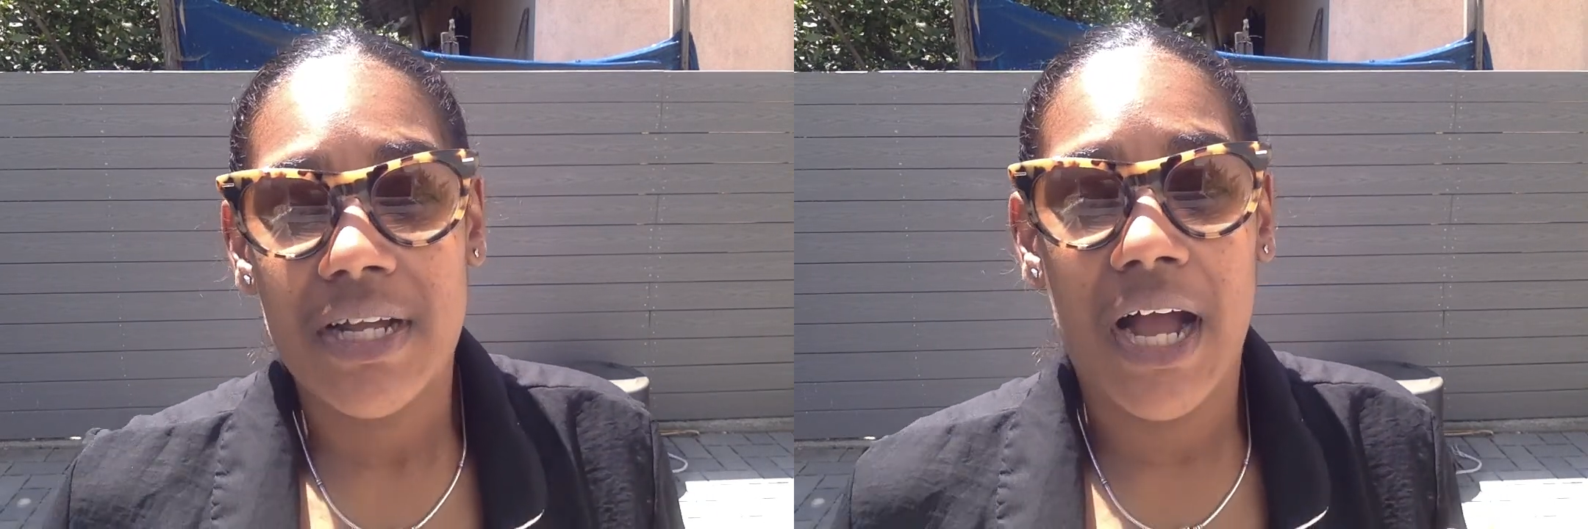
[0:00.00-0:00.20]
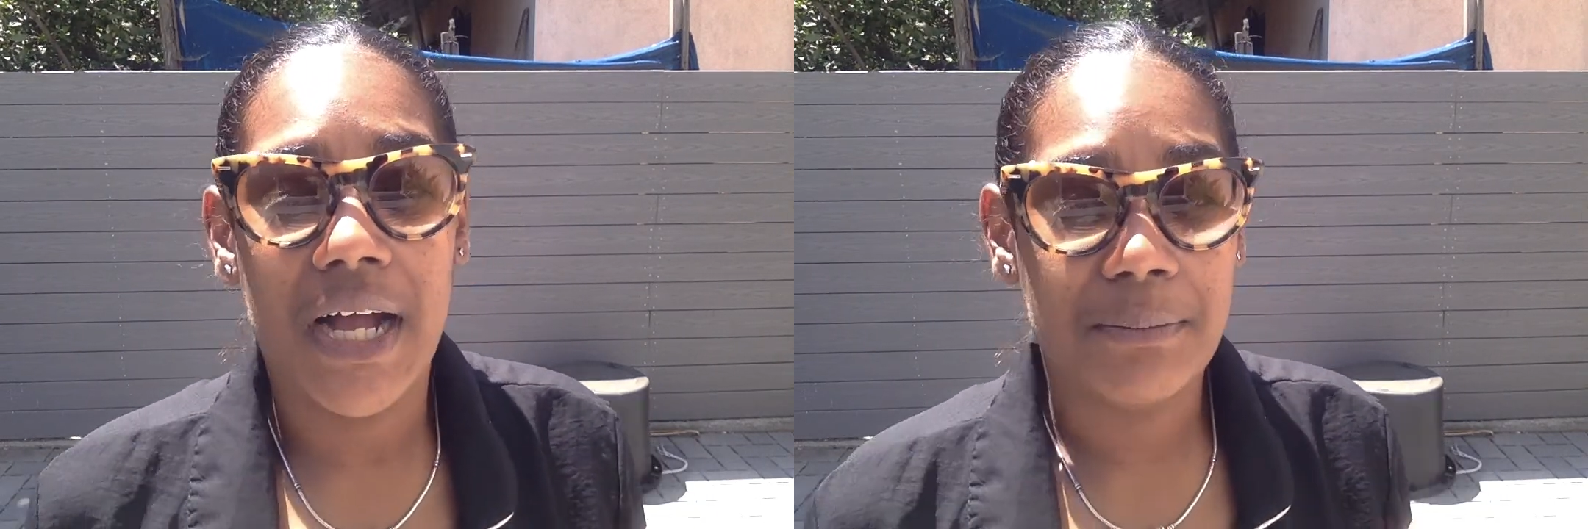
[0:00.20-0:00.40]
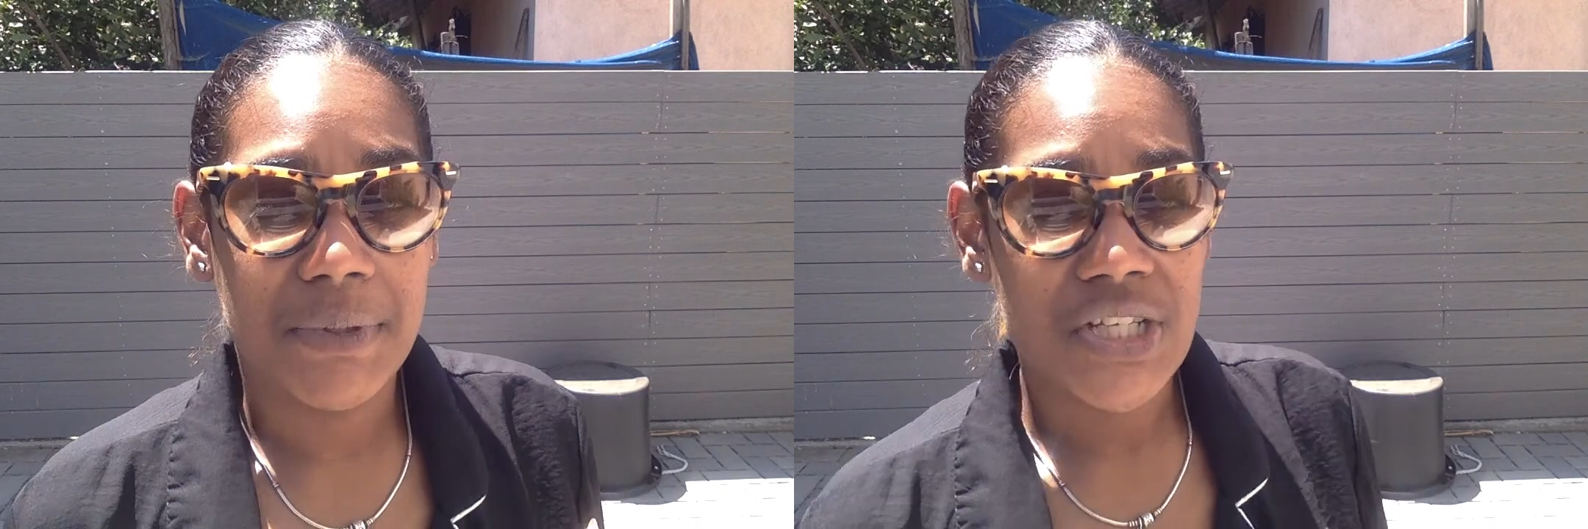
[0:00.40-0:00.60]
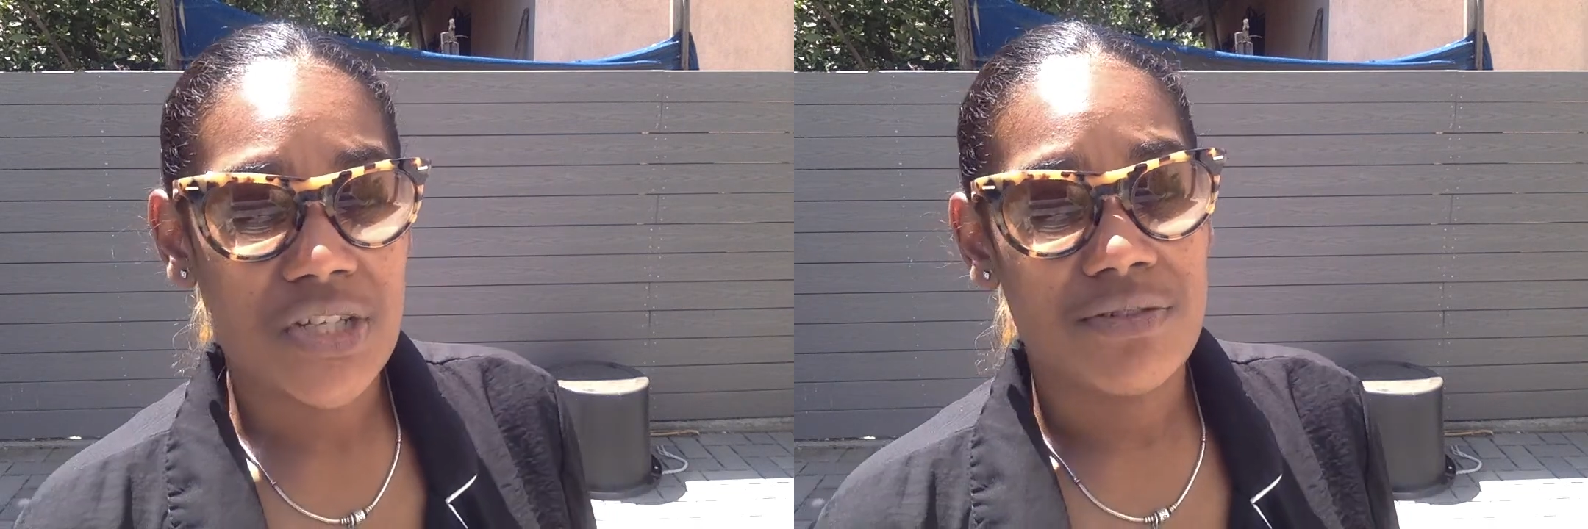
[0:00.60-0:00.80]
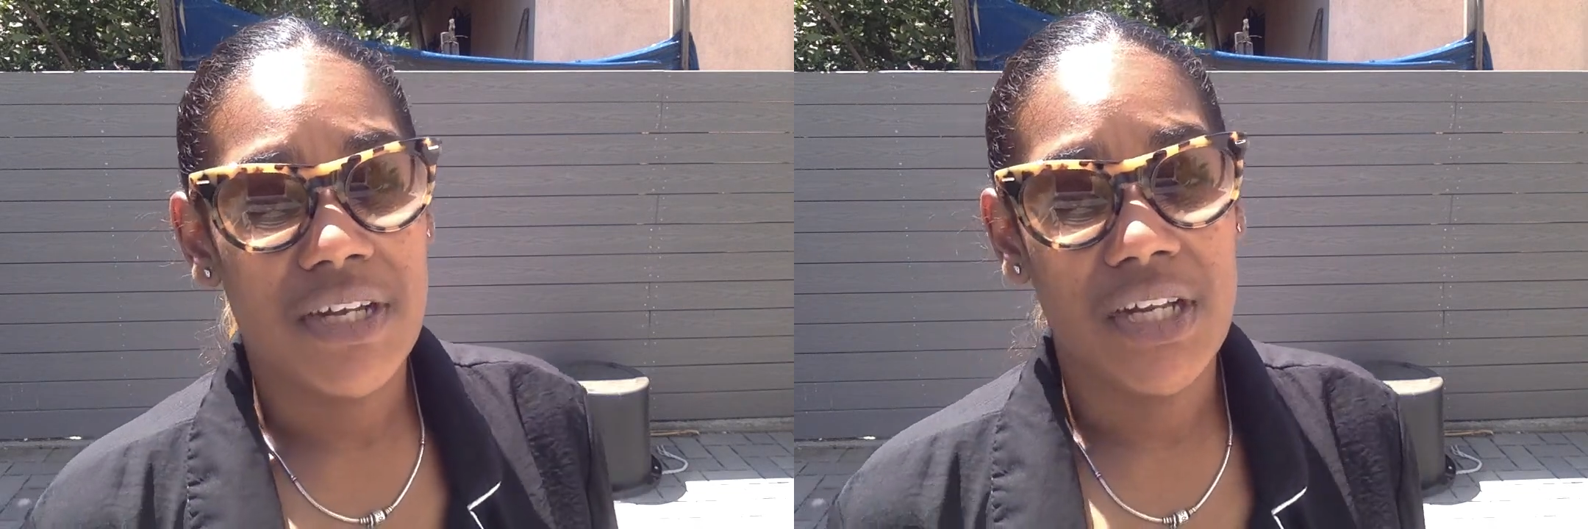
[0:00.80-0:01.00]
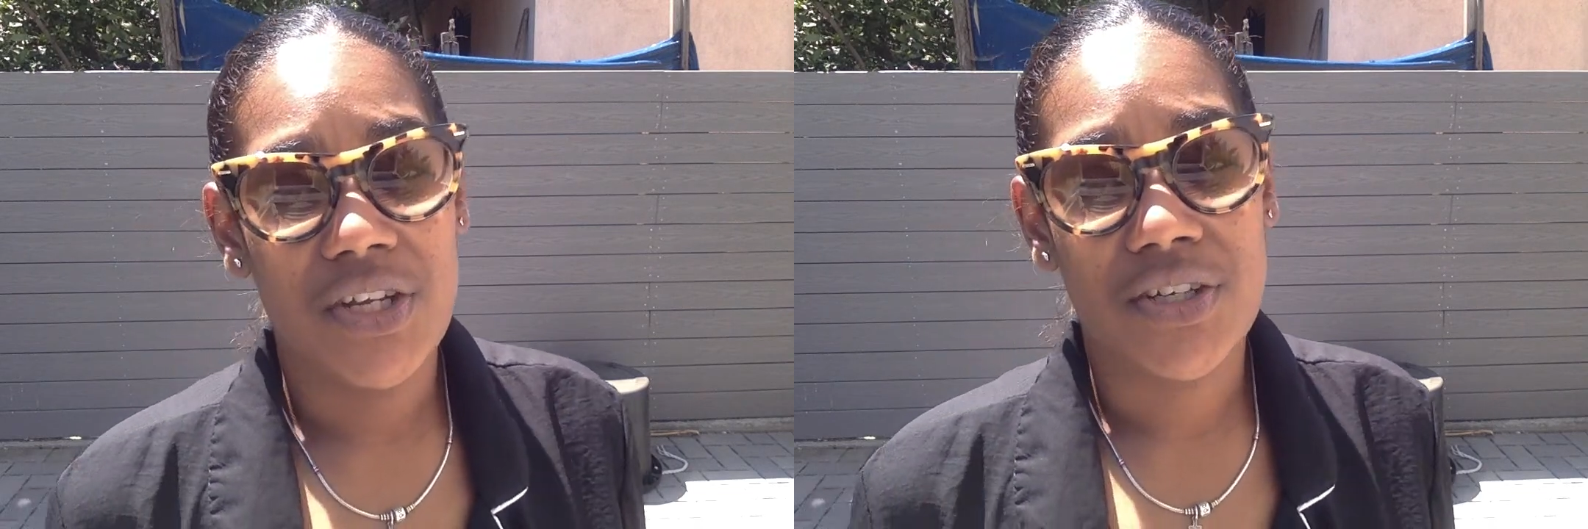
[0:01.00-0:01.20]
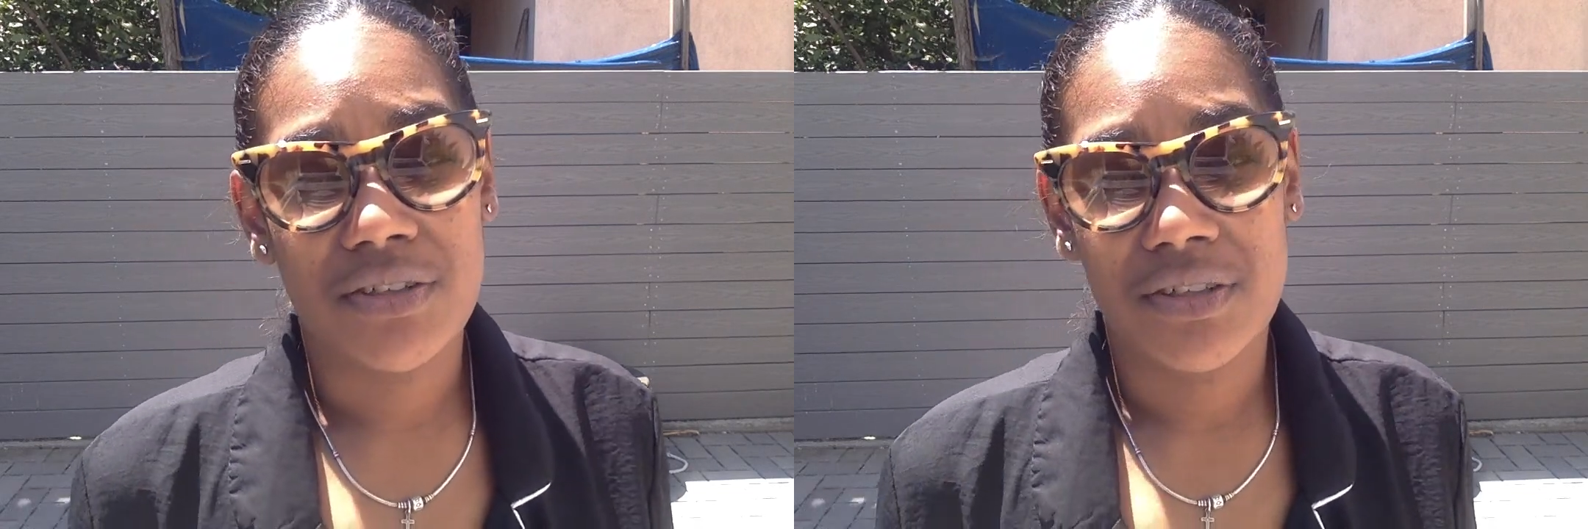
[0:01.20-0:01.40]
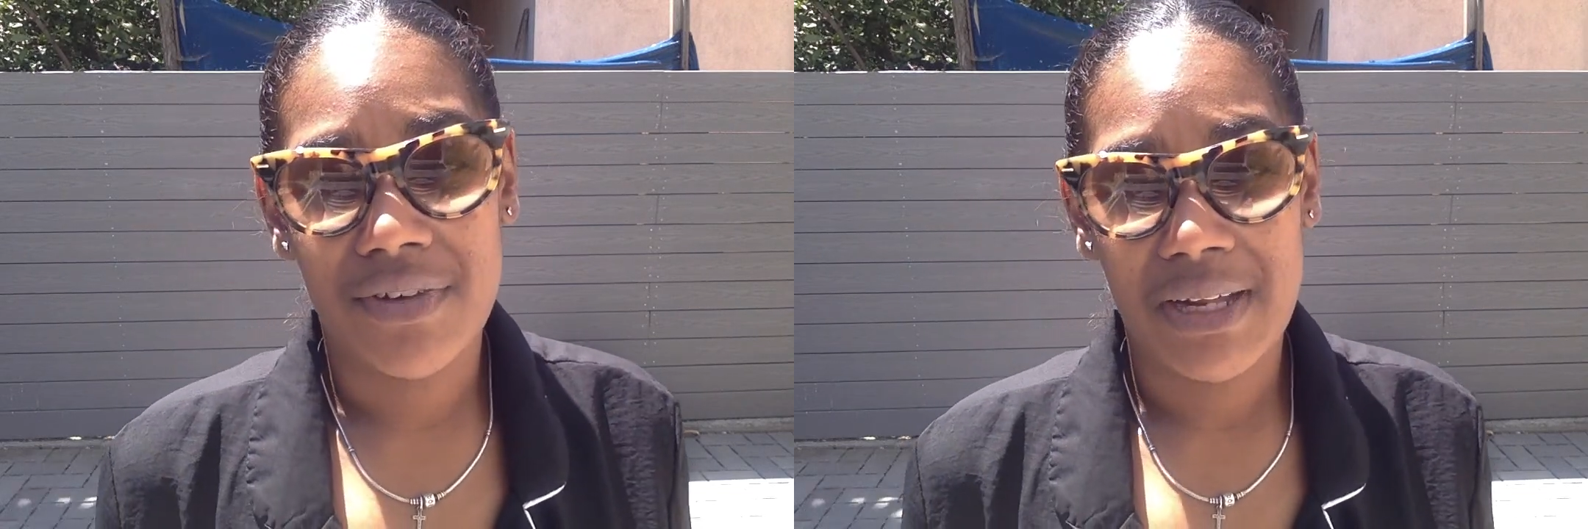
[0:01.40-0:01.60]
um integrating your
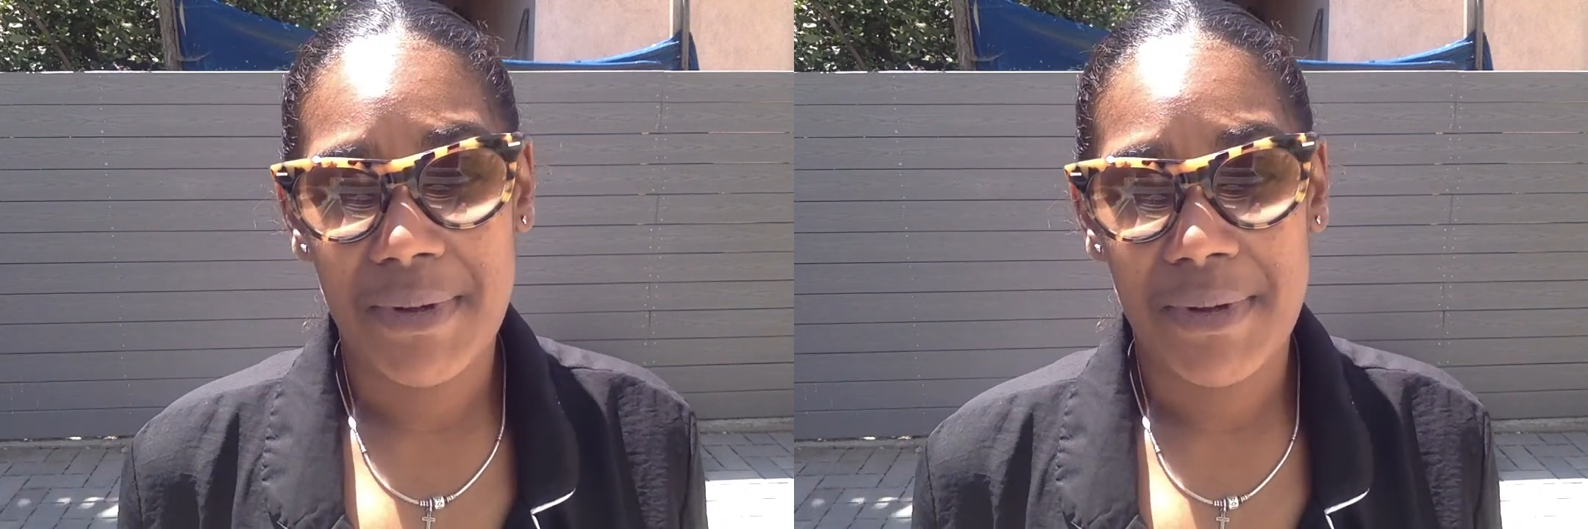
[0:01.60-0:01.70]
divine